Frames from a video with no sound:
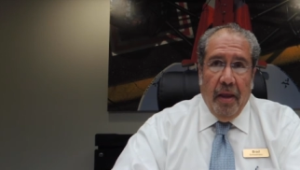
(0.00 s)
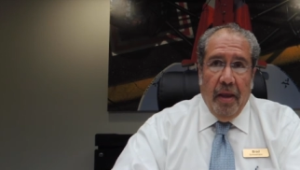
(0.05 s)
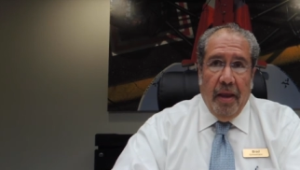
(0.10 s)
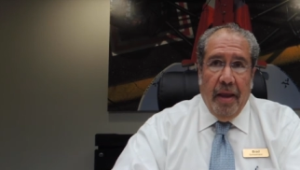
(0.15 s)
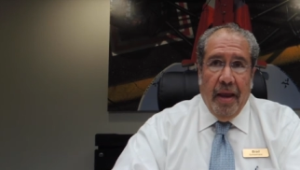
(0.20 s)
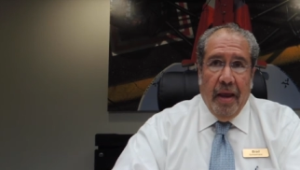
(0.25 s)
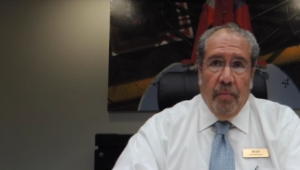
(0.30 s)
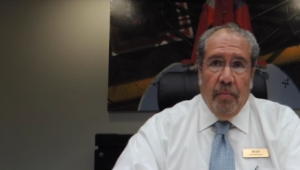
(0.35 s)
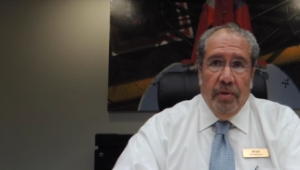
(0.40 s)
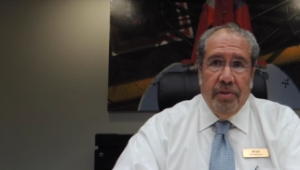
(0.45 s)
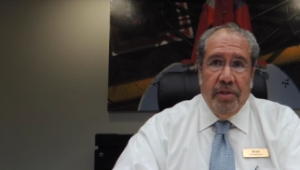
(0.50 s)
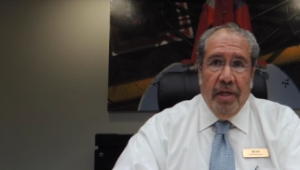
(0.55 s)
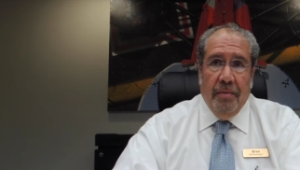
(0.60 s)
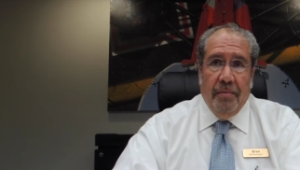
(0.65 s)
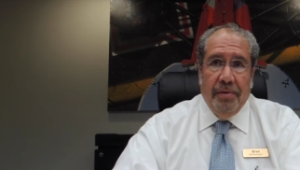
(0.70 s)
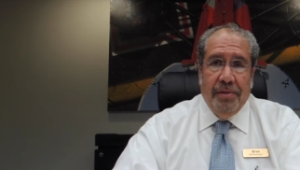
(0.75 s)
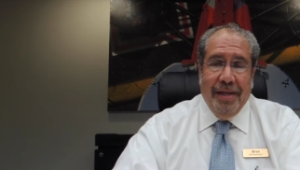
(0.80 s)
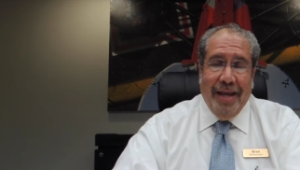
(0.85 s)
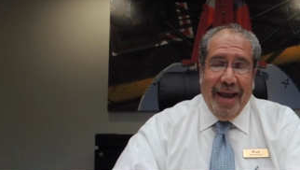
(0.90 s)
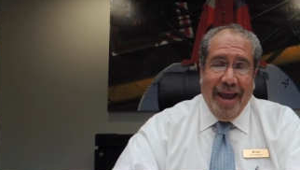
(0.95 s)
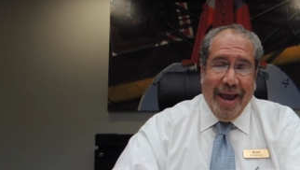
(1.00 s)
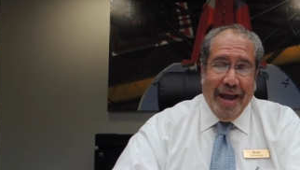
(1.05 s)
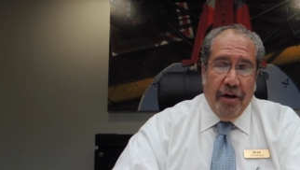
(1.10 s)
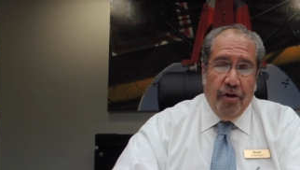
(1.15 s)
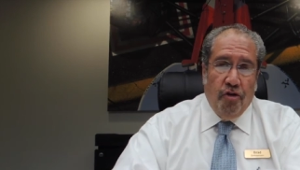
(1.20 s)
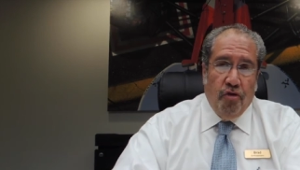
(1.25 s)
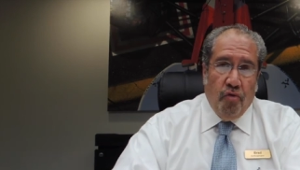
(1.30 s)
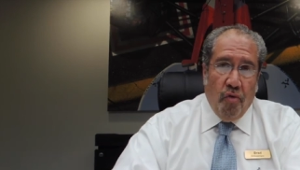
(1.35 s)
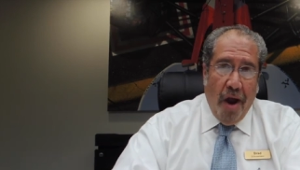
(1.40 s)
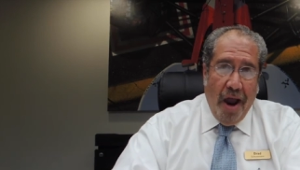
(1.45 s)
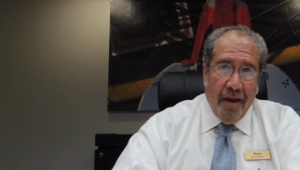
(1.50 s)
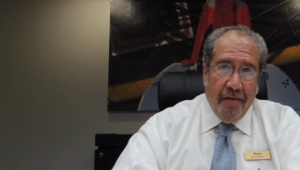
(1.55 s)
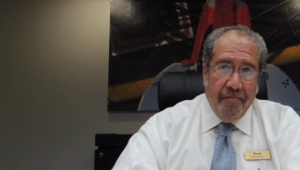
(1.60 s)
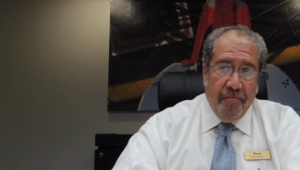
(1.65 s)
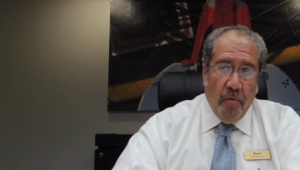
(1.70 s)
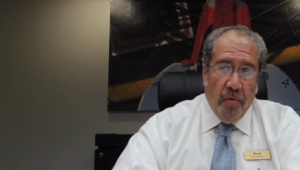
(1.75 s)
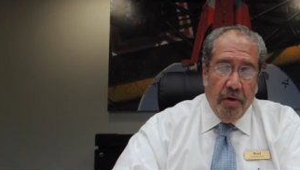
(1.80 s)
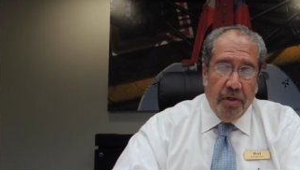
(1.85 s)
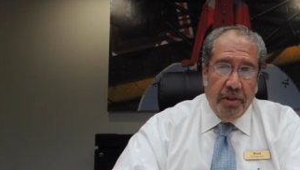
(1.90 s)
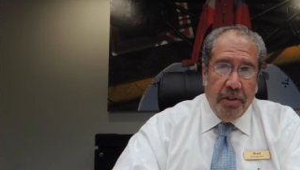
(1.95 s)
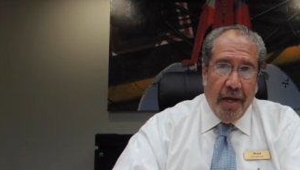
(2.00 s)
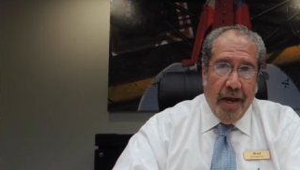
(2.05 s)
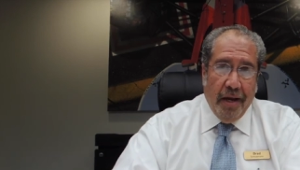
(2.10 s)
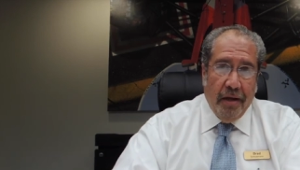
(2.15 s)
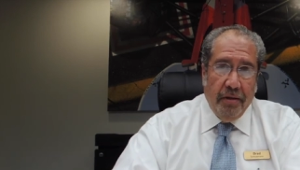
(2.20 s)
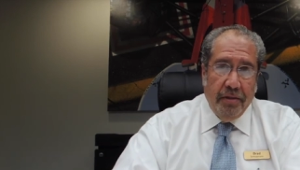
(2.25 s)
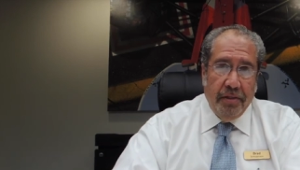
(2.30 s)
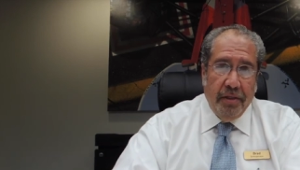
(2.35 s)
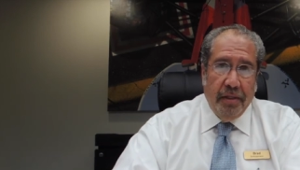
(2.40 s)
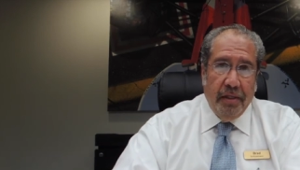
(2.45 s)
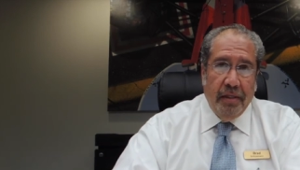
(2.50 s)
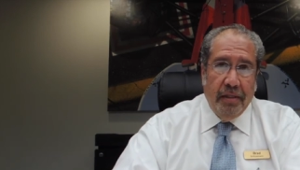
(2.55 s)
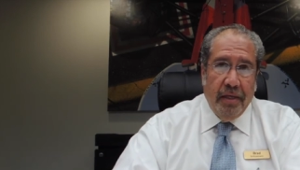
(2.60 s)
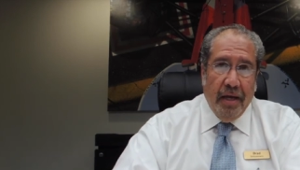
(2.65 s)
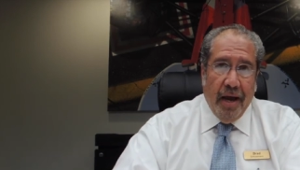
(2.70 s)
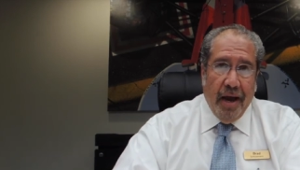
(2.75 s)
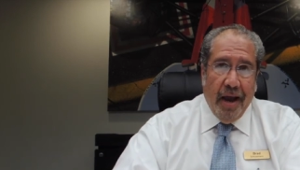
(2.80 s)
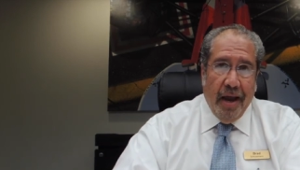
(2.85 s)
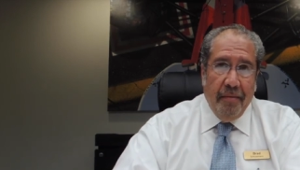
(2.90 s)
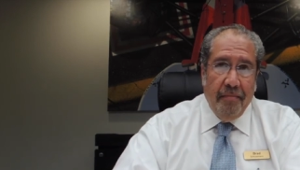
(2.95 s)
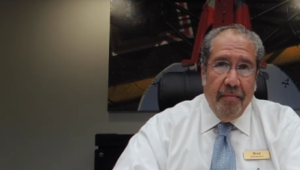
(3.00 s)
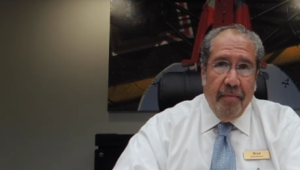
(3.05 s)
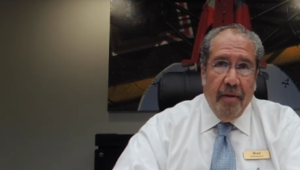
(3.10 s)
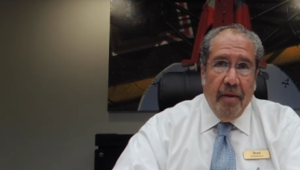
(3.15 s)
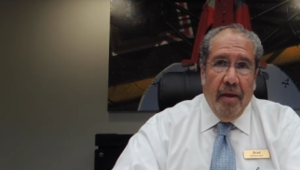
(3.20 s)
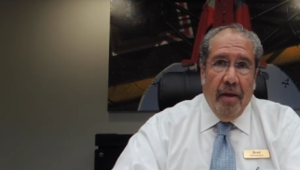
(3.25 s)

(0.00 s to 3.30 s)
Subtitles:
and was able to add Triumph motorcycles at the time.